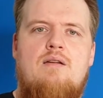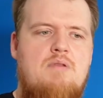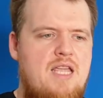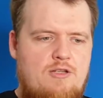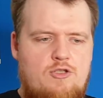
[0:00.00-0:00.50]

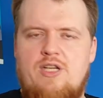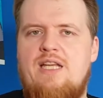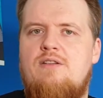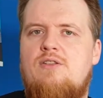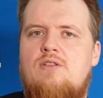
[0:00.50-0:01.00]
Each
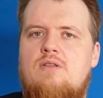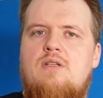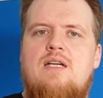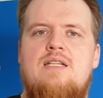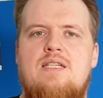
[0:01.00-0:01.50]

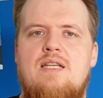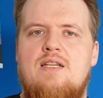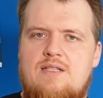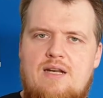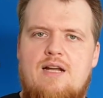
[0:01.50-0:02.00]

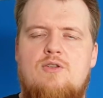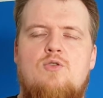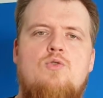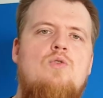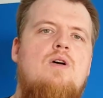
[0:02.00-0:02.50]
series, there are
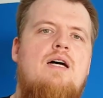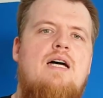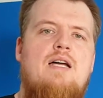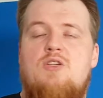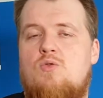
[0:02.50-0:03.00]
two,
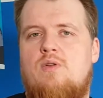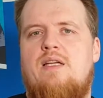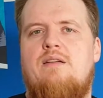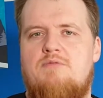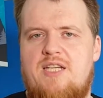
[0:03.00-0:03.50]
is
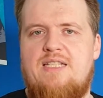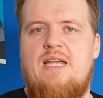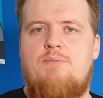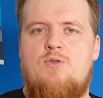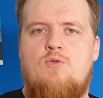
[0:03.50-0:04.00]
only 6
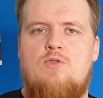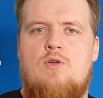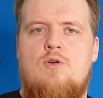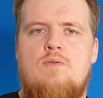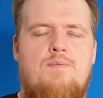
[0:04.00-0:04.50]
episodes
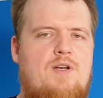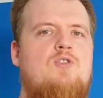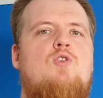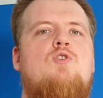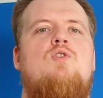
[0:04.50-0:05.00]
long. There
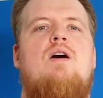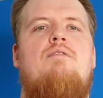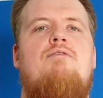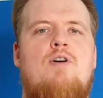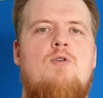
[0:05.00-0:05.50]
is also a
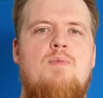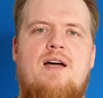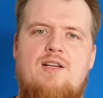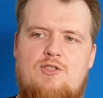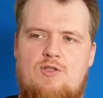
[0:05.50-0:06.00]
film
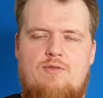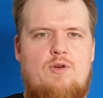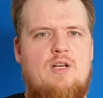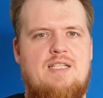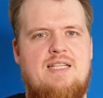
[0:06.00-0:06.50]
that has sort of
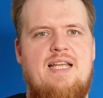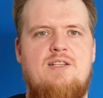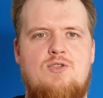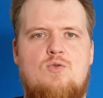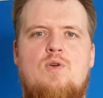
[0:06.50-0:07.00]
got a
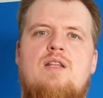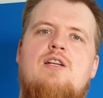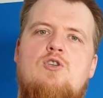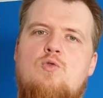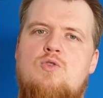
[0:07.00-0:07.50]
side story
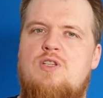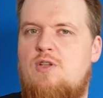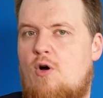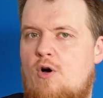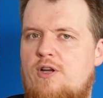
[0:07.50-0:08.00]
that shows us
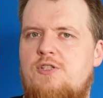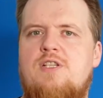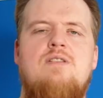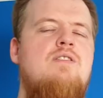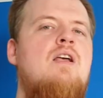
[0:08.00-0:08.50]
the
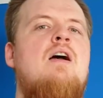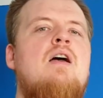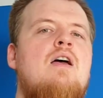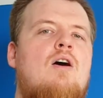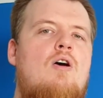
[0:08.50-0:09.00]
origins
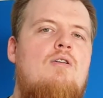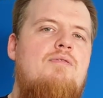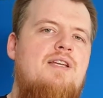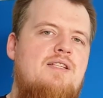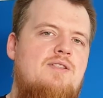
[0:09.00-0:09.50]

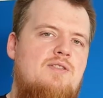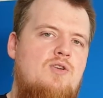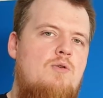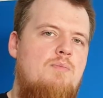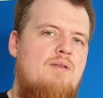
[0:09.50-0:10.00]
of this
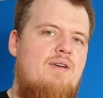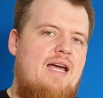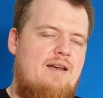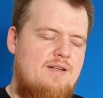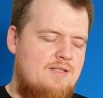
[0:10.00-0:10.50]
zombie
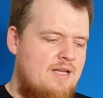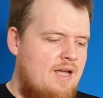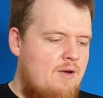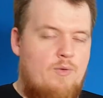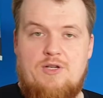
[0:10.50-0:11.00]
virus,
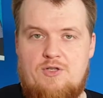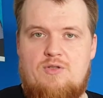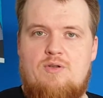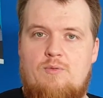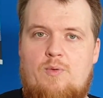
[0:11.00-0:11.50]
which
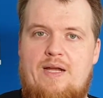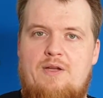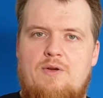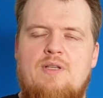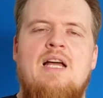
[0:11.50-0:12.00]
is
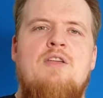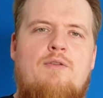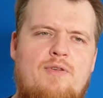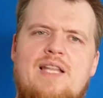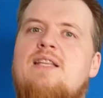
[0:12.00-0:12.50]
quite good.
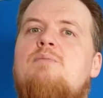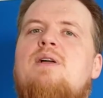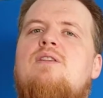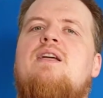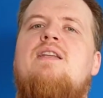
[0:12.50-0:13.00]
You feel like they're
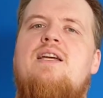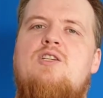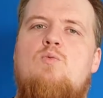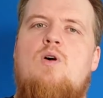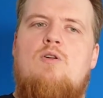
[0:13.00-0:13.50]
building a
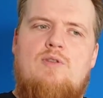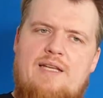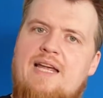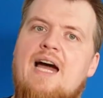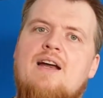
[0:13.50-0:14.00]
nice world,
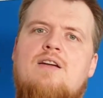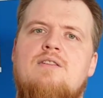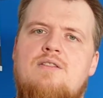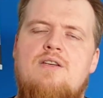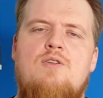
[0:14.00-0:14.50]
and they are
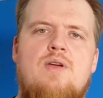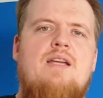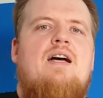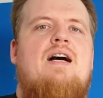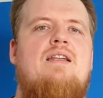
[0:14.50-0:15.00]
continuing, and